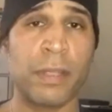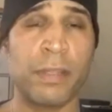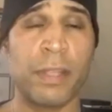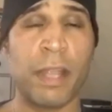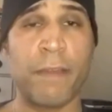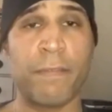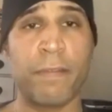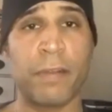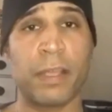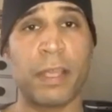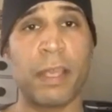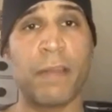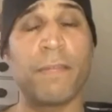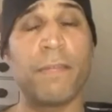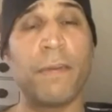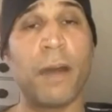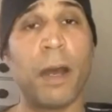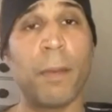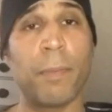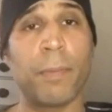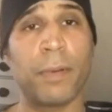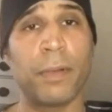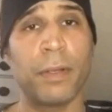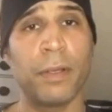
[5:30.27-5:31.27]
Never give
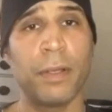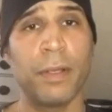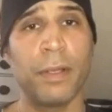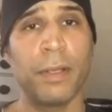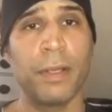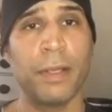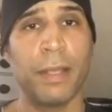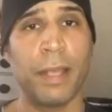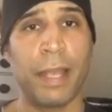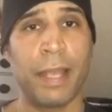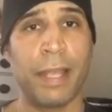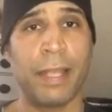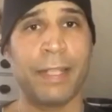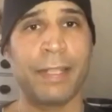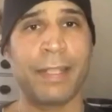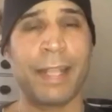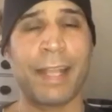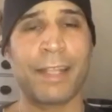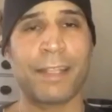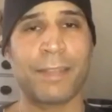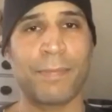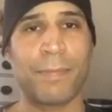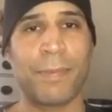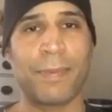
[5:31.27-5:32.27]
up, and
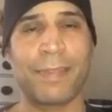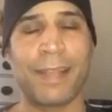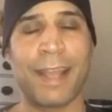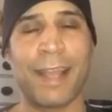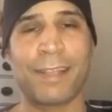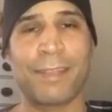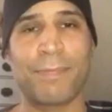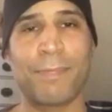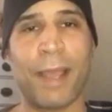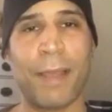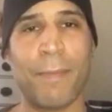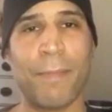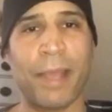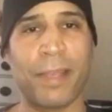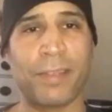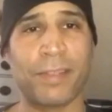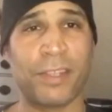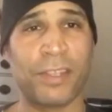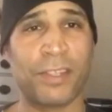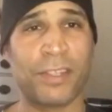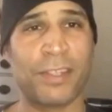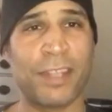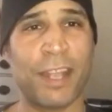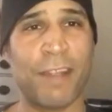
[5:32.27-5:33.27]
that's my
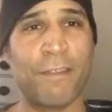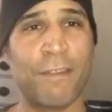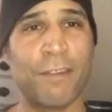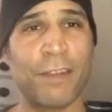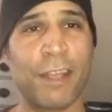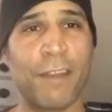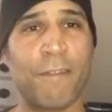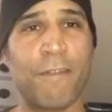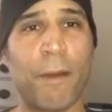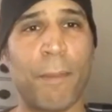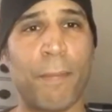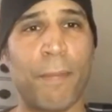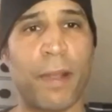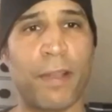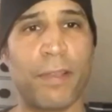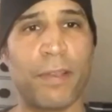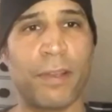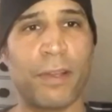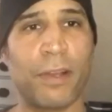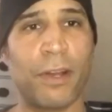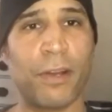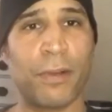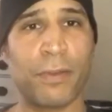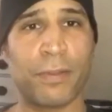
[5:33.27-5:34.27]
message. Never give up on
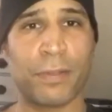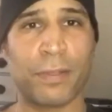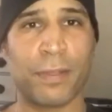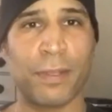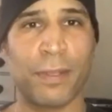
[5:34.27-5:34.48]
your goals.